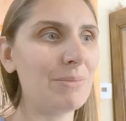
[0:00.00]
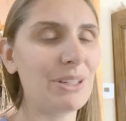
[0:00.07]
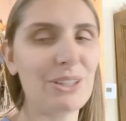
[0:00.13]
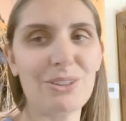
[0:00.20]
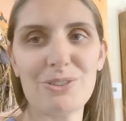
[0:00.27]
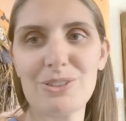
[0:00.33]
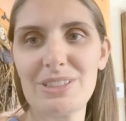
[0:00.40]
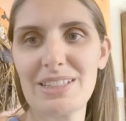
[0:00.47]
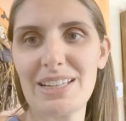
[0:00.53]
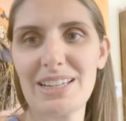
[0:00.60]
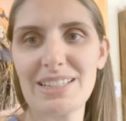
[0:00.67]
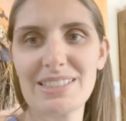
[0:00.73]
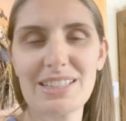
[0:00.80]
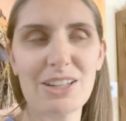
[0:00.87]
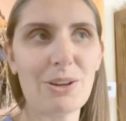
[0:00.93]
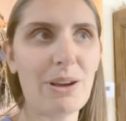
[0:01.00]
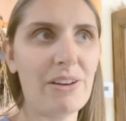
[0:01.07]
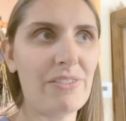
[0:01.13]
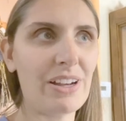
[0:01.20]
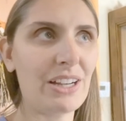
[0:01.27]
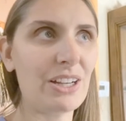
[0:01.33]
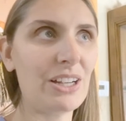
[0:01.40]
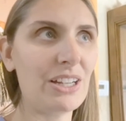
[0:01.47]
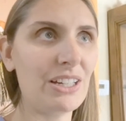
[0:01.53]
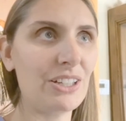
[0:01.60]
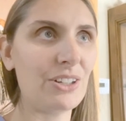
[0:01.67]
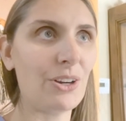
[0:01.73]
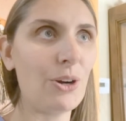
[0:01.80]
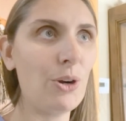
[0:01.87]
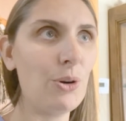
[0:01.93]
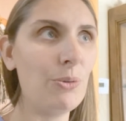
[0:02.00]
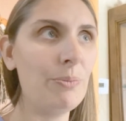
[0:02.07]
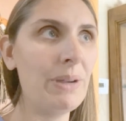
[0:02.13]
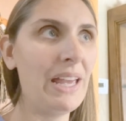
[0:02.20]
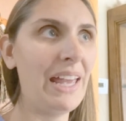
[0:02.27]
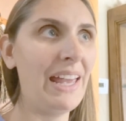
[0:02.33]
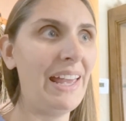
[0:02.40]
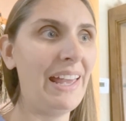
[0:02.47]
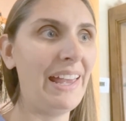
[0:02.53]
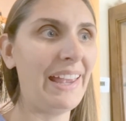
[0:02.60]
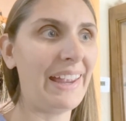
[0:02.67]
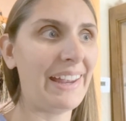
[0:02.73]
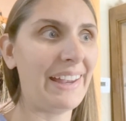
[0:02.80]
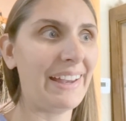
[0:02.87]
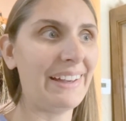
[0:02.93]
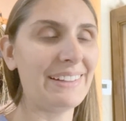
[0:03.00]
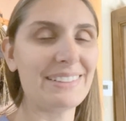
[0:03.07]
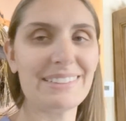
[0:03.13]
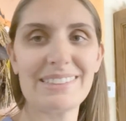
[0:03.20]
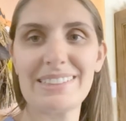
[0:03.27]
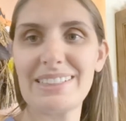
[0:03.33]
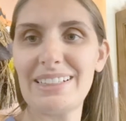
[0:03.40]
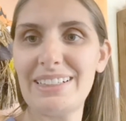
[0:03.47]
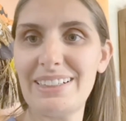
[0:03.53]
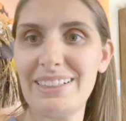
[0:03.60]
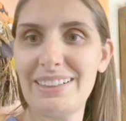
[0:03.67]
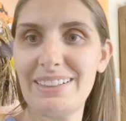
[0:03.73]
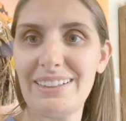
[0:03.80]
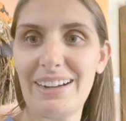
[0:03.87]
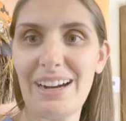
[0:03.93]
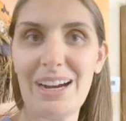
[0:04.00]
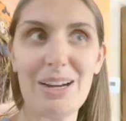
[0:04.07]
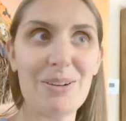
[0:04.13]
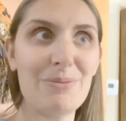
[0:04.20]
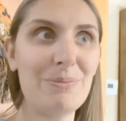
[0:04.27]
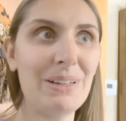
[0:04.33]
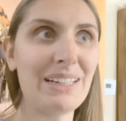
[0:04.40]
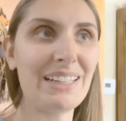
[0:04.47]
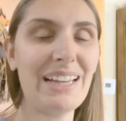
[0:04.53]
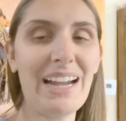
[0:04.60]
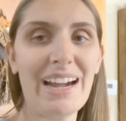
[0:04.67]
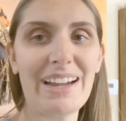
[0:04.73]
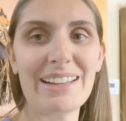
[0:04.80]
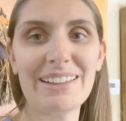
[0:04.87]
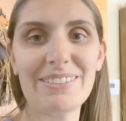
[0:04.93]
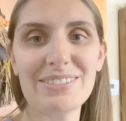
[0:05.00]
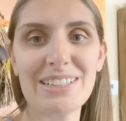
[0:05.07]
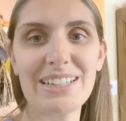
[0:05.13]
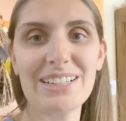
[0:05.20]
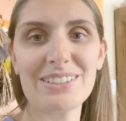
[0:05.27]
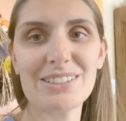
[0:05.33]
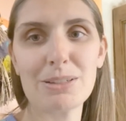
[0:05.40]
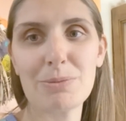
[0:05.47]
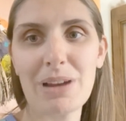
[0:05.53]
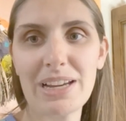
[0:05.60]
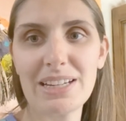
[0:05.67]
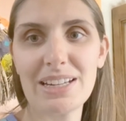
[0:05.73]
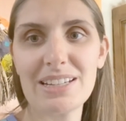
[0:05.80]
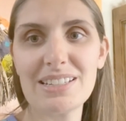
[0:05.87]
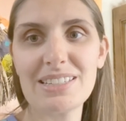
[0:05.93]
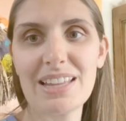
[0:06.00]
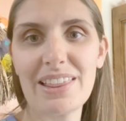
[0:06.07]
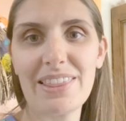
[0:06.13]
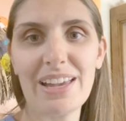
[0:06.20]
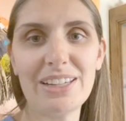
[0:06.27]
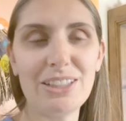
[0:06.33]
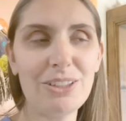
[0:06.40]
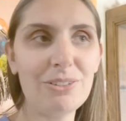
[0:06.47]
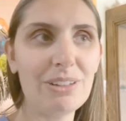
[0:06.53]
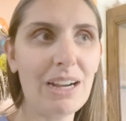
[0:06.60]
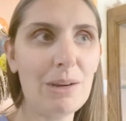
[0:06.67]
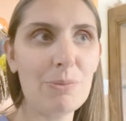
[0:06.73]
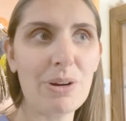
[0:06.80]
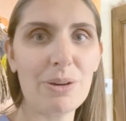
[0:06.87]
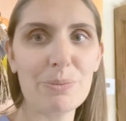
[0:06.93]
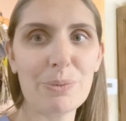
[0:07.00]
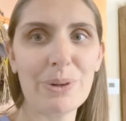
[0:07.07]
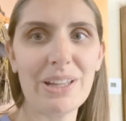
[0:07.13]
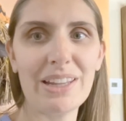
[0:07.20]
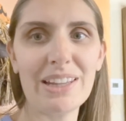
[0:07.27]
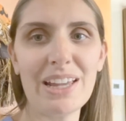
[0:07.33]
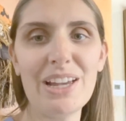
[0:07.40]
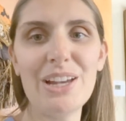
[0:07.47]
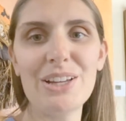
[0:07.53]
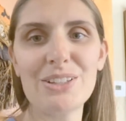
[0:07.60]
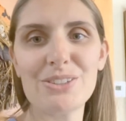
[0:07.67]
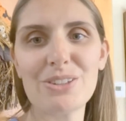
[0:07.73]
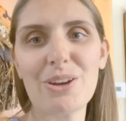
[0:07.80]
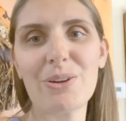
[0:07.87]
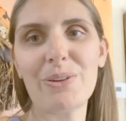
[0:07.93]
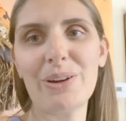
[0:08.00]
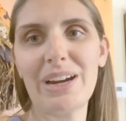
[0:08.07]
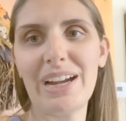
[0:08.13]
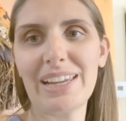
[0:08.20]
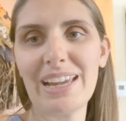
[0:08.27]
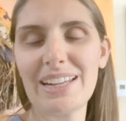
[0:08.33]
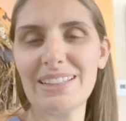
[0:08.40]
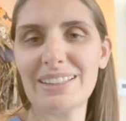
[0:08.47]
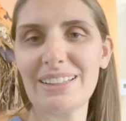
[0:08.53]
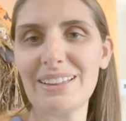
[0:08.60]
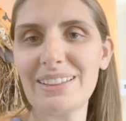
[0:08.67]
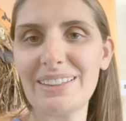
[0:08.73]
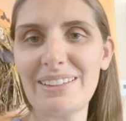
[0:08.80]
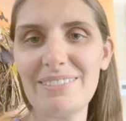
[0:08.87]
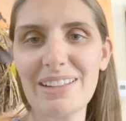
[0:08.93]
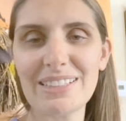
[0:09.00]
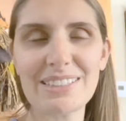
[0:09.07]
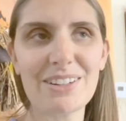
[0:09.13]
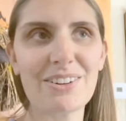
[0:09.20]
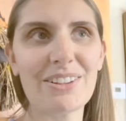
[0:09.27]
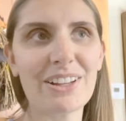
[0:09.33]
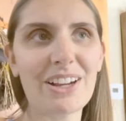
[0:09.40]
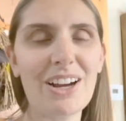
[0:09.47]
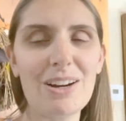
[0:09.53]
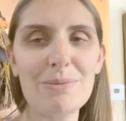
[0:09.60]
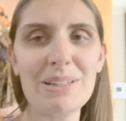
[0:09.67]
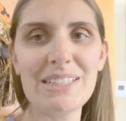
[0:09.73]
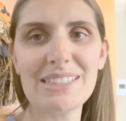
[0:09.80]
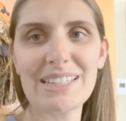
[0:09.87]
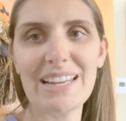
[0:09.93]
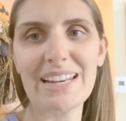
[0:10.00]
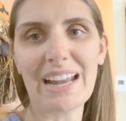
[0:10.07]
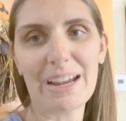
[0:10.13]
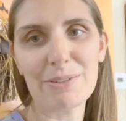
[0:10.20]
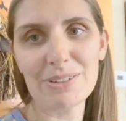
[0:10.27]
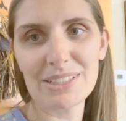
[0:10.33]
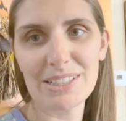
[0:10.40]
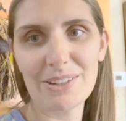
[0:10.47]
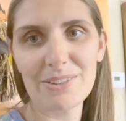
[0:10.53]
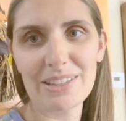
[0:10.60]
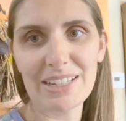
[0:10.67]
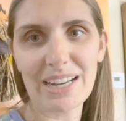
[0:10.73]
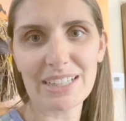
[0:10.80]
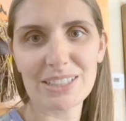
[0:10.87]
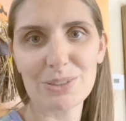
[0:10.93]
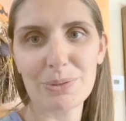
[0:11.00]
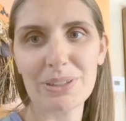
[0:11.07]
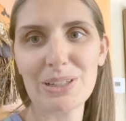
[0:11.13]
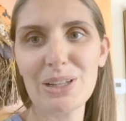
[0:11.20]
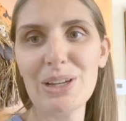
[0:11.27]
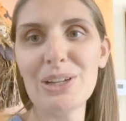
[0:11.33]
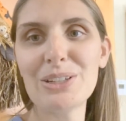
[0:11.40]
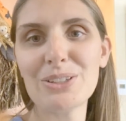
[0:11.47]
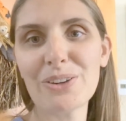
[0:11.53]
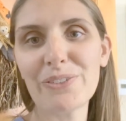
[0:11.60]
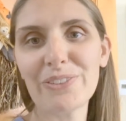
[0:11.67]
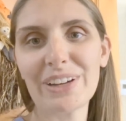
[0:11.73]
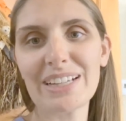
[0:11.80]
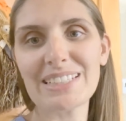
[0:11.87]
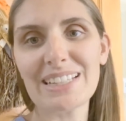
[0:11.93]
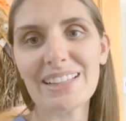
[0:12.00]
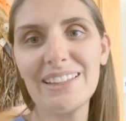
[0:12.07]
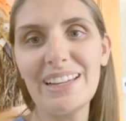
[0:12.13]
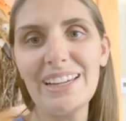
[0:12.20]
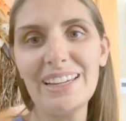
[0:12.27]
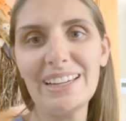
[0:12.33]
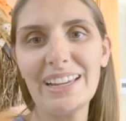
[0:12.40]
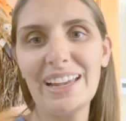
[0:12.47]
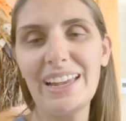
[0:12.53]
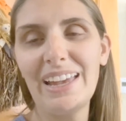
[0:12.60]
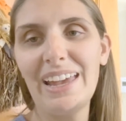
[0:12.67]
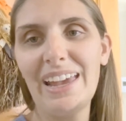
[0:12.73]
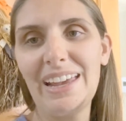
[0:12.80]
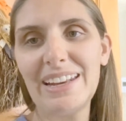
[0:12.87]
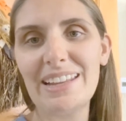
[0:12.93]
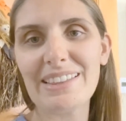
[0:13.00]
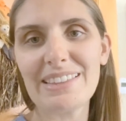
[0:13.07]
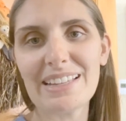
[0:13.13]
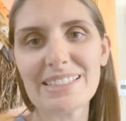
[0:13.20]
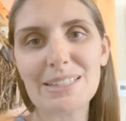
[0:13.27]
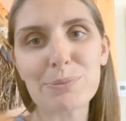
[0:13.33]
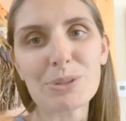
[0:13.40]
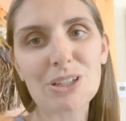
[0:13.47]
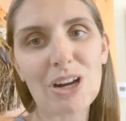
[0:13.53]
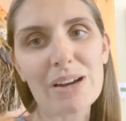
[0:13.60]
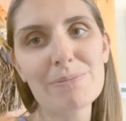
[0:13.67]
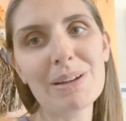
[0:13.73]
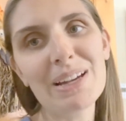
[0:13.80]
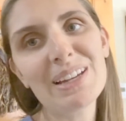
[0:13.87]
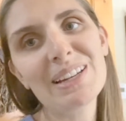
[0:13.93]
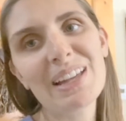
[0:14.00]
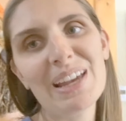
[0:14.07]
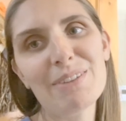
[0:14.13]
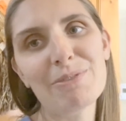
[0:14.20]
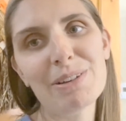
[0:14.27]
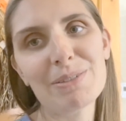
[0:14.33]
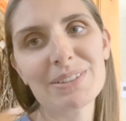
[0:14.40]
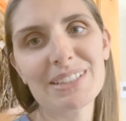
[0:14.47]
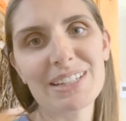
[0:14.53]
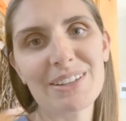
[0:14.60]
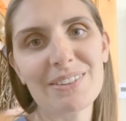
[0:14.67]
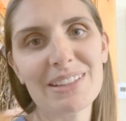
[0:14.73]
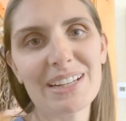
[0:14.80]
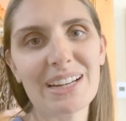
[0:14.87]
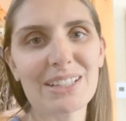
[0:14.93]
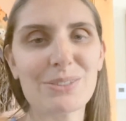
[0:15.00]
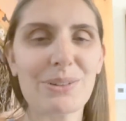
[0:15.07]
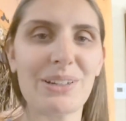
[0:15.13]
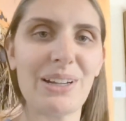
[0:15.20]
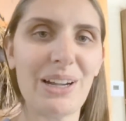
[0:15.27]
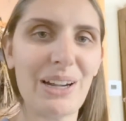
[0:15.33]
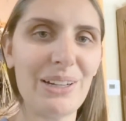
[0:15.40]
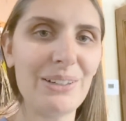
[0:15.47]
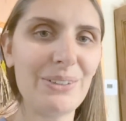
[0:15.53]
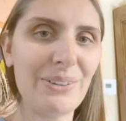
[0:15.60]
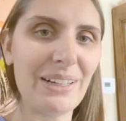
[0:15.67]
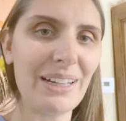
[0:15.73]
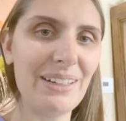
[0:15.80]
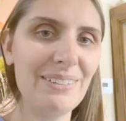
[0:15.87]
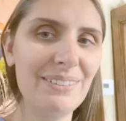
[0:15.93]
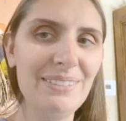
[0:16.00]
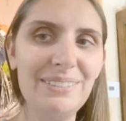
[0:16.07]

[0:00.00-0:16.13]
use things that you have in your home. And yeah, I'd love to hear some ideas that you come up with. So again, leave that down in the comments, and I will see you in the next one. Don't forget to like and hit that subscribe button, and we will see you in the next one. Ahui ho!